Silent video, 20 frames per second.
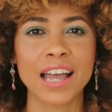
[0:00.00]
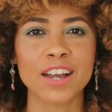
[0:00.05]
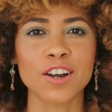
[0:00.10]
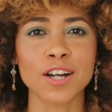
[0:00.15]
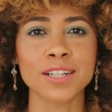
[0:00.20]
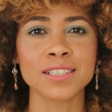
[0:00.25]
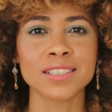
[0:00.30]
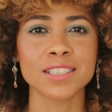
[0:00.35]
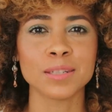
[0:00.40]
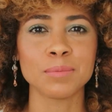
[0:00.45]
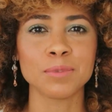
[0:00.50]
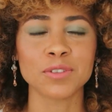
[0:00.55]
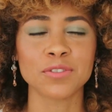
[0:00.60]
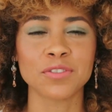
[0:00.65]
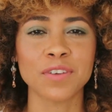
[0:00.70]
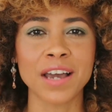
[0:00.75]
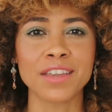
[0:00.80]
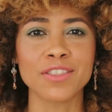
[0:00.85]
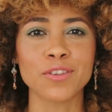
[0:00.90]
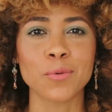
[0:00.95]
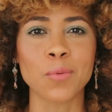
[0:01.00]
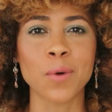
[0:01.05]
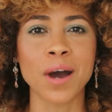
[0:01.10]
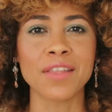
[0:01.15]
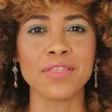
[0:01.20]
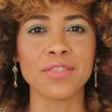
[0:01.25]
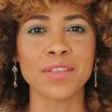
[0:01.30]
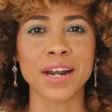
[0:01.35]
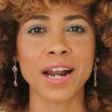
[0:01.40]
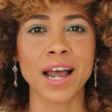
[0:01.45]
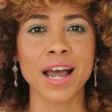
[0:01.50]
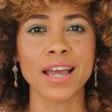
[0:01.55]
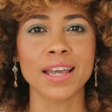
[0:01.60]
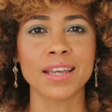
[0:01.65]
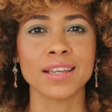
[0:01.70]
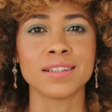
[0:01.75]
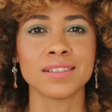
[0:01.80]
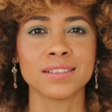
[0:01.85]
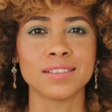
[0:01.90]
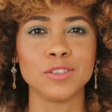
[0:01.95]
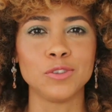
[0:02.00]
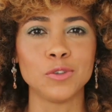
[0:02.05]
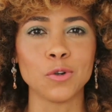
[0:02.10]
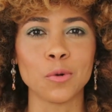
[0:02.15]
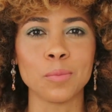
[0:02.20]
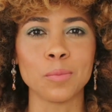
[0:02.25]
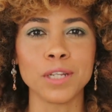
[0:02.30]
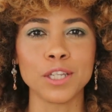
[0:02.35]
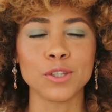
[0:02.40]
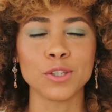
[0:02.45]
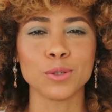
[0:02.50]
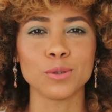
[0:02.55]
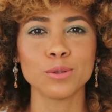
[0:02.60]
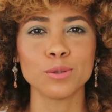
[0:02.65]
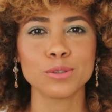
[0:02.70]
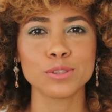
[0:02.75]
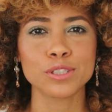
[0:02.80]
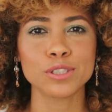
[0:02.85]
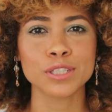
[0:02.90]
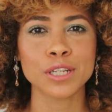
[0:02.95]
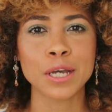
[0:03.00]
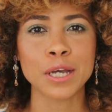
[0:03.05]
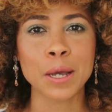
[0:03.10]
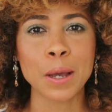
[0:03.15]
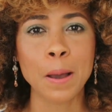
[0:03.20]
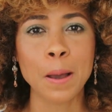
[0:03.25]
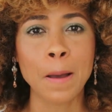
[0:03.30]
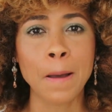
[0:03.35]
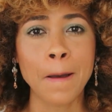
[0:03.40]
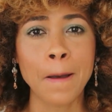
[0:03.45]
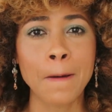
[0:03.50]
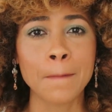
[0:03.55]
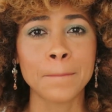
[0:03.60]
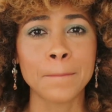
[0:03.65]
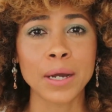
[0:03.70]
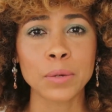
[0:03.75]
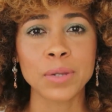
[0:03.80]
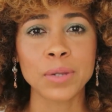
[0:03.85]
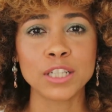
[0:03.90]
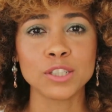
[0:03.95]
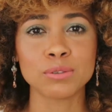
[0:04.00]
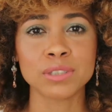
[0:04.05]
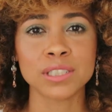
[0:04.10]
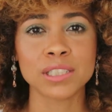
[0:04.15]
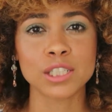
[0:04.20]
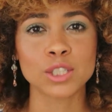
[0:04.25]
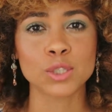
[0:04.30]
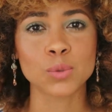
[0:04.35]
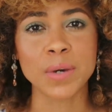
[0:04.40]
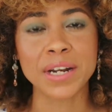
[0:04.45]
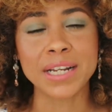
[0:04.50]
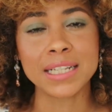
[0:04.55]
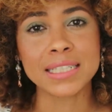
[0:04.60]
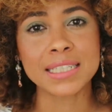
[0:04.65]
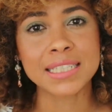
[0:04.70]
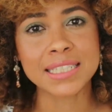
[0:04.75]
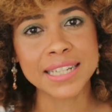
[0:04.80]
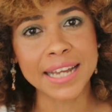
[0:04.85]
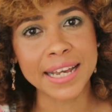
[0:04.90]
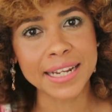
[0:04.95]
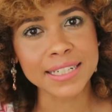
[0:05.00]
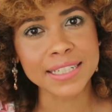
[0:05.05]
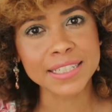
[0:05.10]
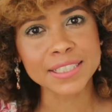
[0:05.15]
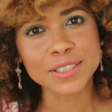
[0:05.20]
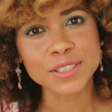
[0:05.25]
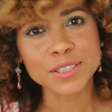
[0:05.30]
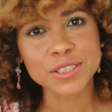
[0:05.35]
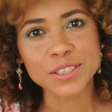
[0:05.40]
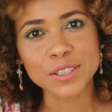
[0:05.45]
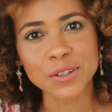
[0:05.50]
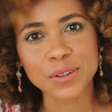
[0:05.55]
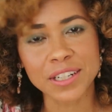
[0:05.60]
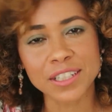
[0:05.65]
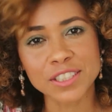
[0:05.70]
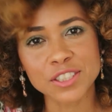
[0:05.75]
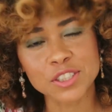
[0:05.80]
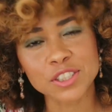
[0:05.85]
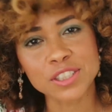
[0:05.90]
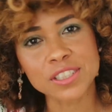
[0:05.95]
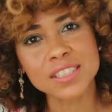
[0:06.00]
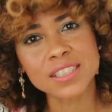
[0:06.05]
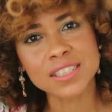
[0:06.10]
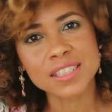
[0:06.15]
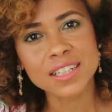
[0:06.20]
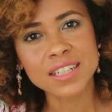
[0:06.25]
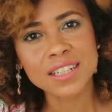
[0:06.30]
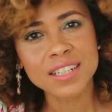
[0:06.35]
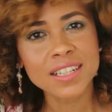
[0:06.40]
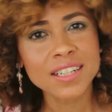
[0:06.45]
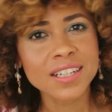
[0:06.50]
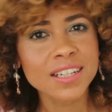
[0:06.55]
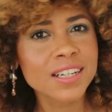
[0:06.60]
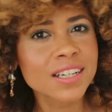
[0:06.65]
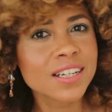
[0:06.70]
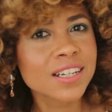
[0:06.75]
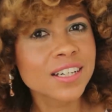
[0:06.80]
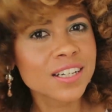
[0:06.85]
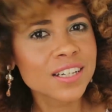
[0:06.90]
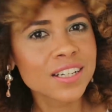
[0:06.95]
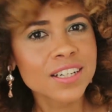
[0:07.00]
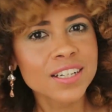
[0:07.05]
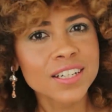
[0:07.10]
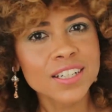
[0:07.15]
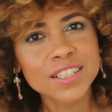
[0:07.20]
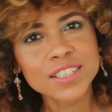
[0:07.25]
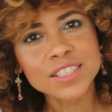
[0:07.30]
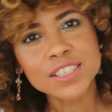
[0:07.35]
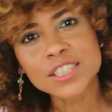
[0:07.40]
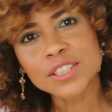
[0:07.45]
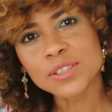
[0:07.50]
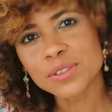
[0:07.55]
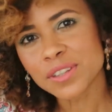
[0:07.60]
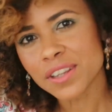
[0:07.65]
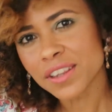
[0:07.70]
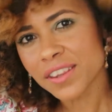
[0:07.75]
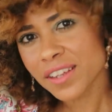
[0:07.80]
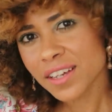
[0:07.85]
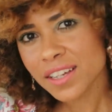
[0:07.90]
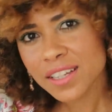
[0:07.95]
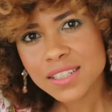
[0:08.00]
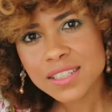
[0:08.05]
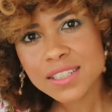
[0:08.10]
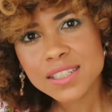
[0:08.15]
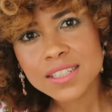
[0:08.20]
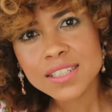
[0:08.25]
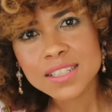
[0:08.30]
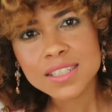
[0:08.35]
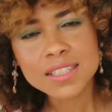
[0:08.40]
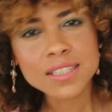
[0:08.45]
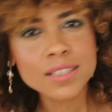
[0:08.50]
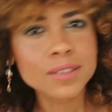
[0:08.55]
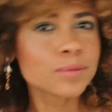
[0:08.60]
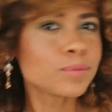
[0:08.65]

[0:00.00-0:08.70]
I can't seem to find the one that I normally use, but we'll use this one instead. So let's just do this.